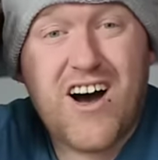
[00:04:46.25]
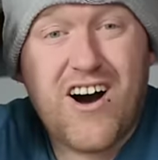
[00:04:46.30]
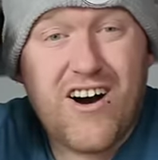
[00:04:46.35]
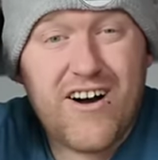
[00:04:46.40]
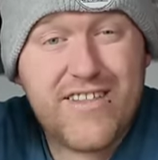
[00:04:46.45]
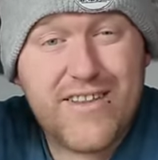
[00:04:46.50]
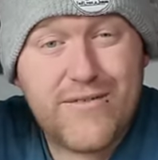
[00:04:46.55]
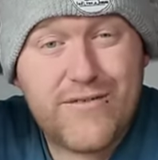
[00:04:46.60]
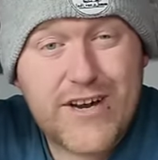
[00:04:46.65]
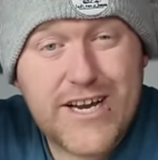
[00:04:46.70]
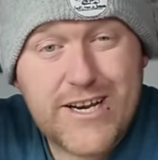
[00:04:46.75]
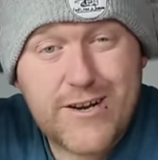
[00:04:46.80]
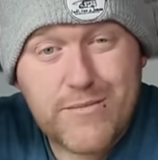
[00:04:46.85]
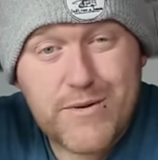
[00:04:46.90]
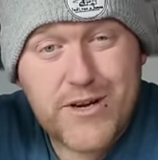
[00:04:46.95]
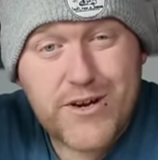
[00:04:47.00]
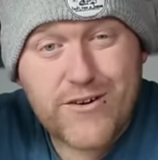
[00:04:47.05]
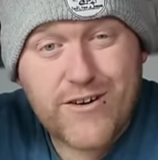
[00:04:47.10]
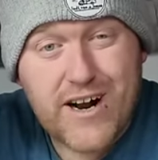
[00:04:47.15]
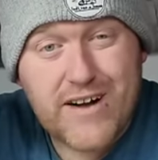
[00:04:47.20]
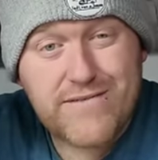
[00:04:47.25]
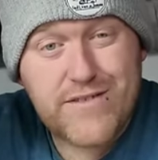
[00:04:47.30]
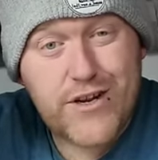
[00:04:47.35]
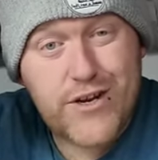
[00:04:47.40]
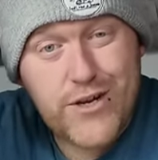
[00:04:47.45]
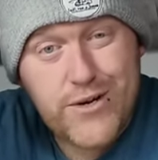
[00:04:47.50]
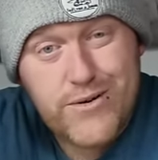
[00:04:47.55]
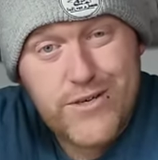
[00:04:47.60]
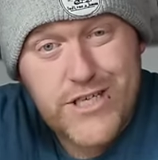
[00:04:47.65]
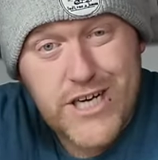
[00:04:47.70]
on the VW Craft
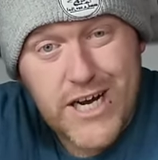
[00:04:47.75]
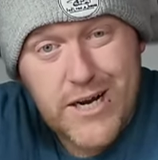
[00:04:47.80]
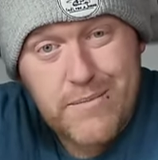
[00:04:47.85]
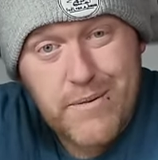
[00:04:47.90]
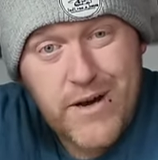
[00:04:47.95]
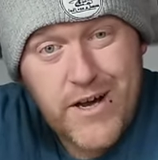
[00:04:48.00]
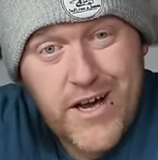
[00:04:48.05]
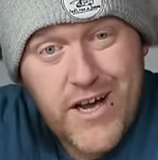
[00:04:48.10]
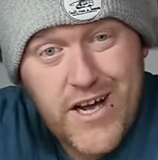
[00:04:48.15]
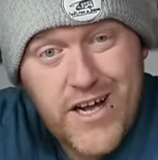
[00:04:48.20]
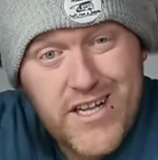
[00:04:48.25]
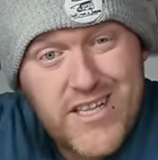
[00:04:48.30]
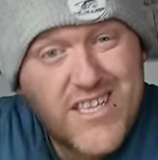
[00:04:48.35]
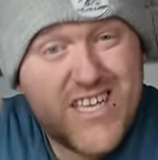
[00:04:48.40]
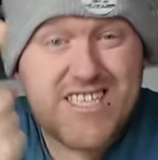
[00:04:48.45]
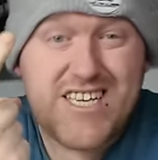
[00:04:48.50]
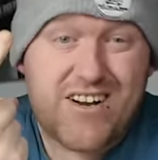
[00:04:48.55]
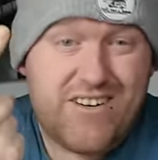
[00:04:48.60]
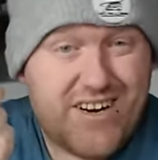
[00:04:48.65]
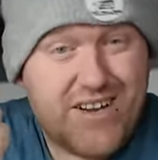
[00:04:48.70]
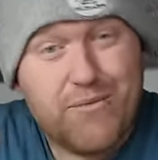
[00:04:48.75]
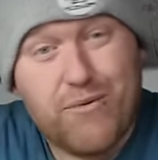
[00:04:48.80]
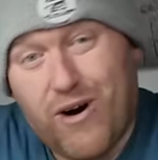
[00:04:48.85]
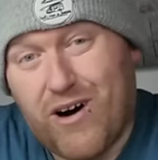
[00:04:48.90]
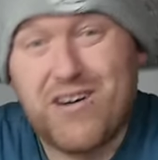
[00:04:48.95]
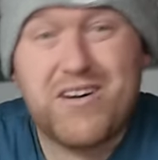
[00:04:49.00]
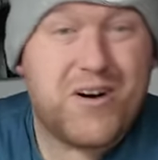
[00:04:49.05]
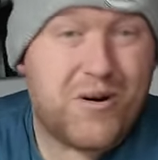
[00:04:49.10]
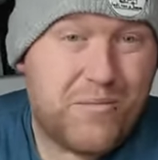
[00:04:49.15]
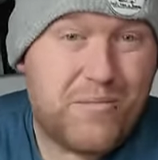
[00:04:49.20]
and New Shape, there's only
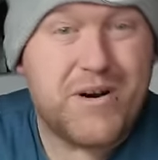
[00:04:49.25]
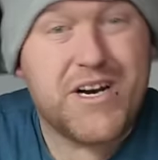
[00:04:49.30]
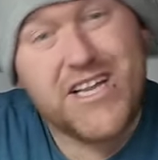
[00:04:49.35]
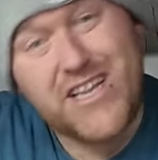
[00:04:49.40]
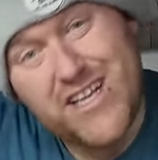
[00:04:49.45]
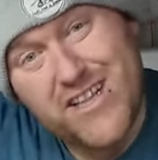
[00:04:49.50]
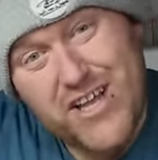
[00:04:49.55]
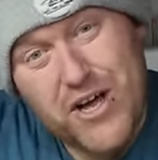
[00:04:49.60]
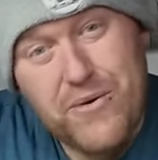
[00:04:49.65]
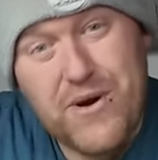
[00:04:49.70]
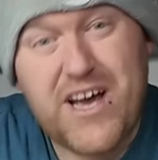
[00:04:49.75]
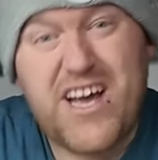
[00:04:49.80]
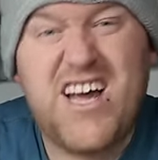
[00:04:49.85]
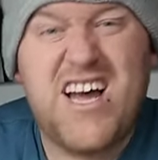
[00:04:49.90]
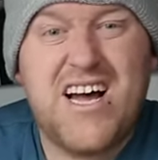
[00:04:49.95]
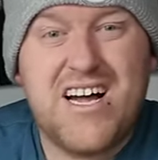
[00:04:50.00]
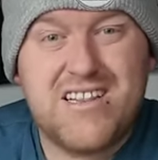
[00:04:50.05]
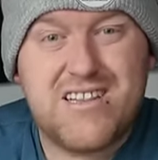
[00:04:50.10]
one company that do it.